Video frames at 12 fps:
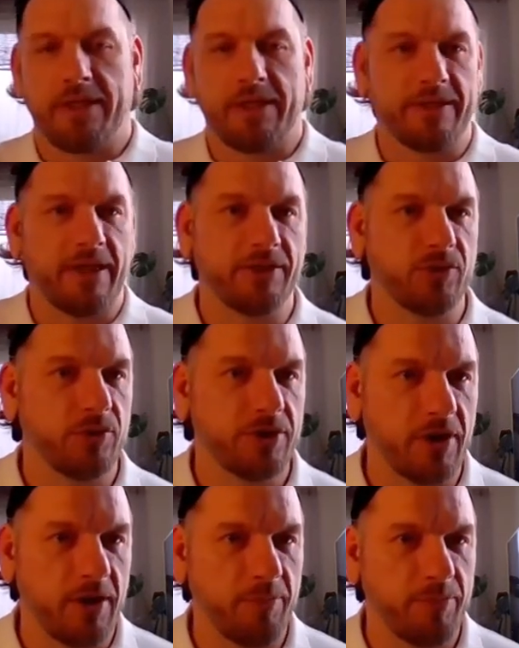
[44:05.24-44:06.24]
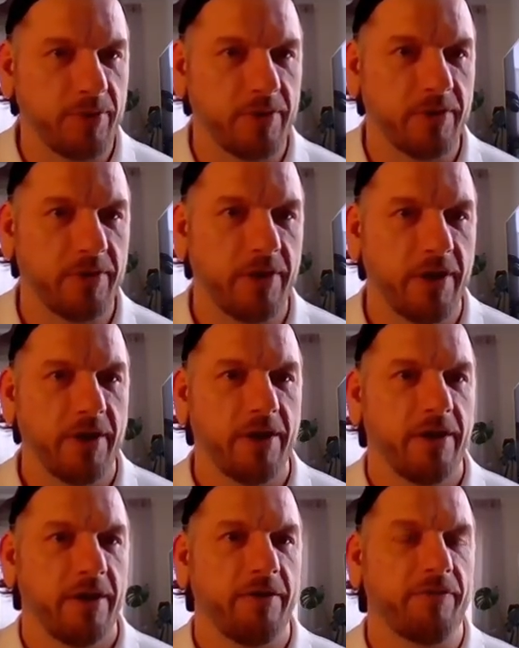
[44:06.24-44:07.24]
like a tattoo shop,
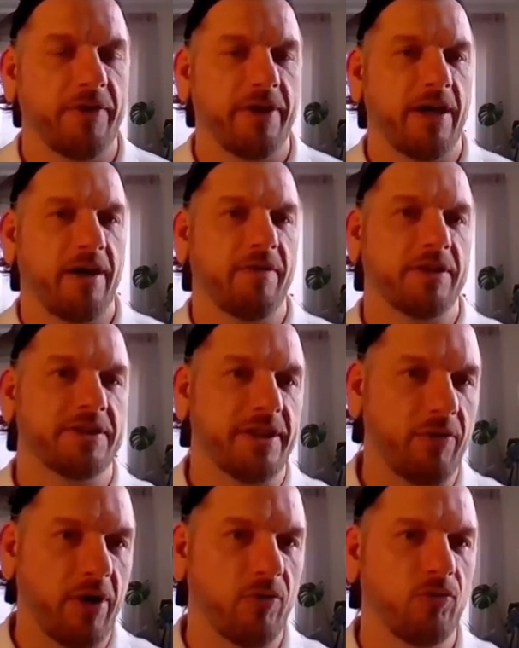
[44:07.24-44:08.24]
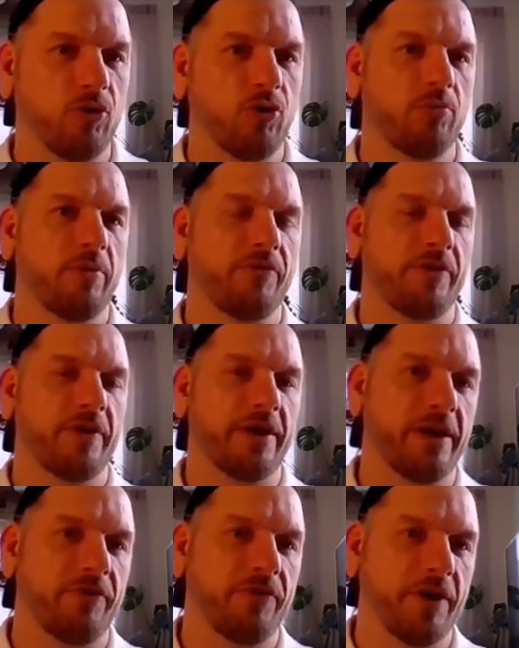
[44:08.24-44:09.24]
if they have a sterile room,
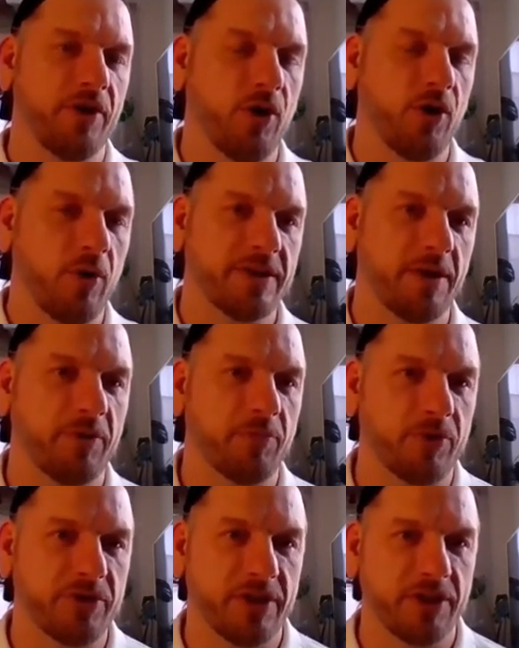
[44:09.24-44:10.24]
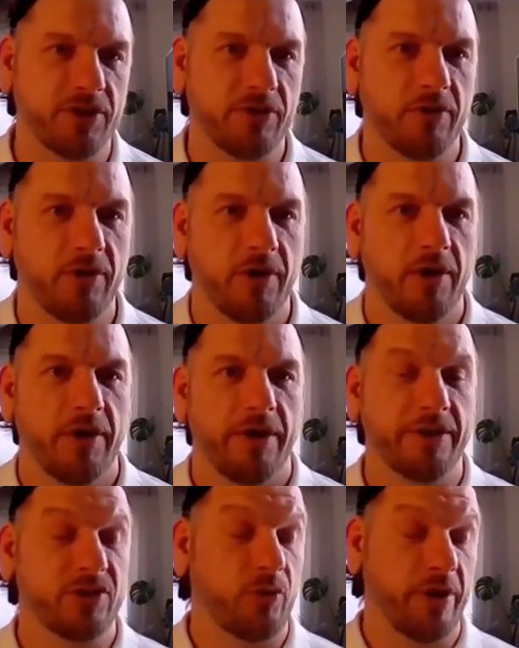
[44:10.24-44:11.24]
if they know a septic procedure.
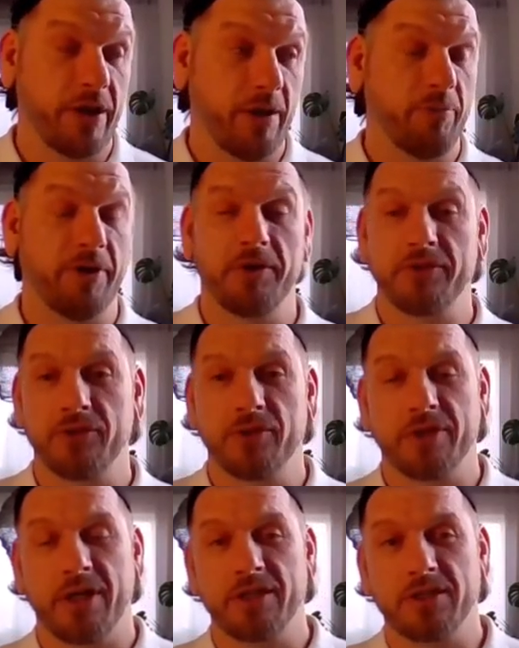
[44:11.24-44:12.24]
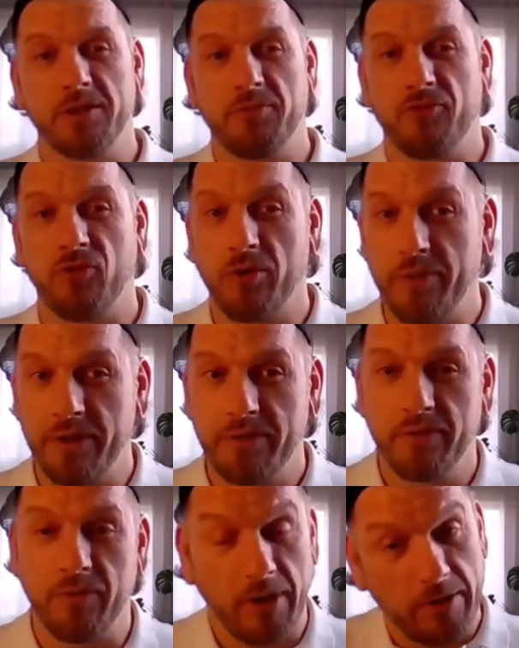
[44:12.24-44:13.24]
In Sweden, a piercer could actually perform it.
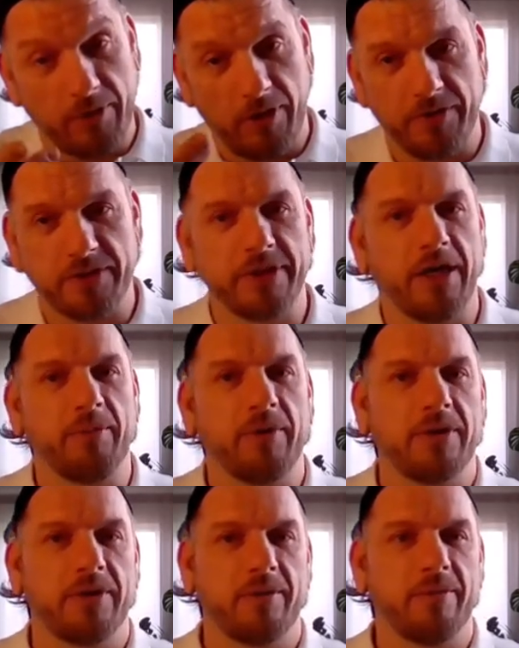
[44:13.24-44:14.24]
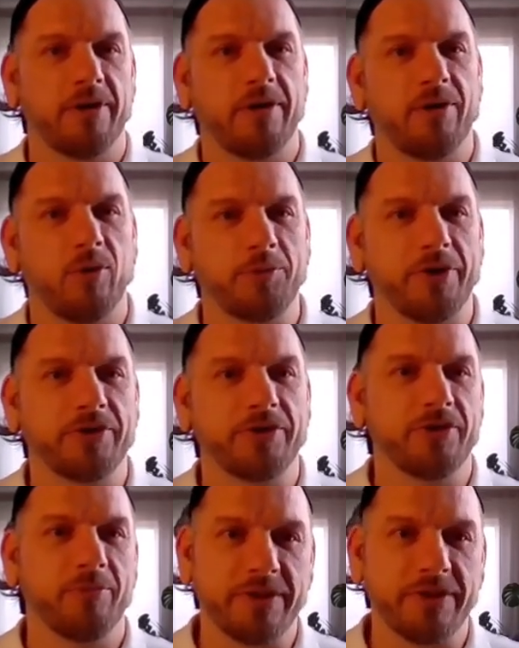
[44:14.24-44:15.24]
Well, obviously, I'm an old
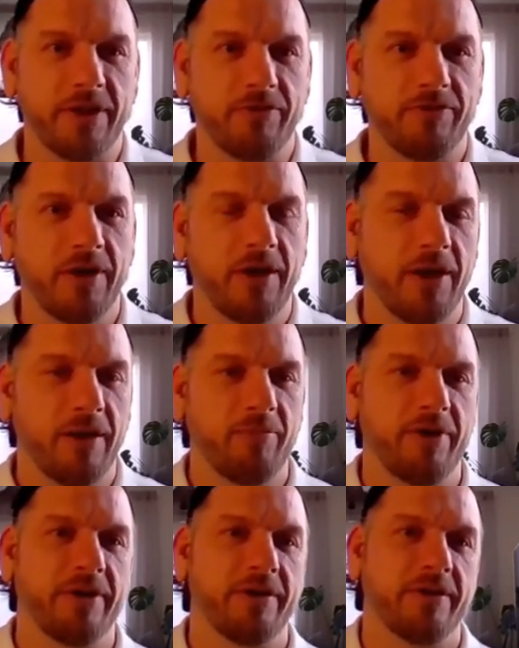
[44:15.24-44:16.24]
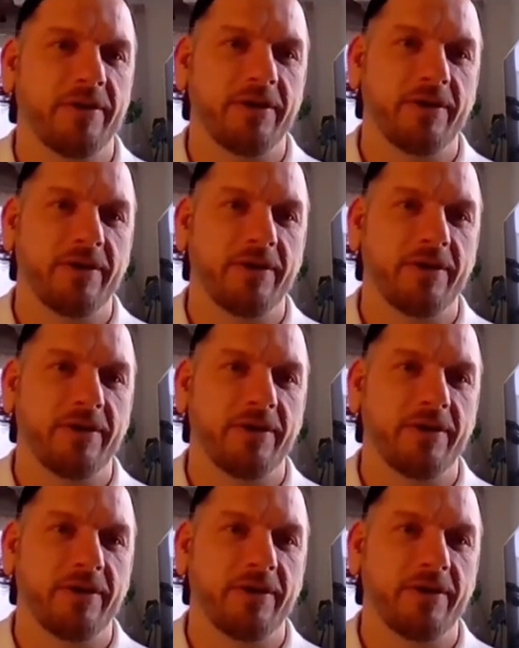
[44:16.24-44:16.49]
piercer myself, but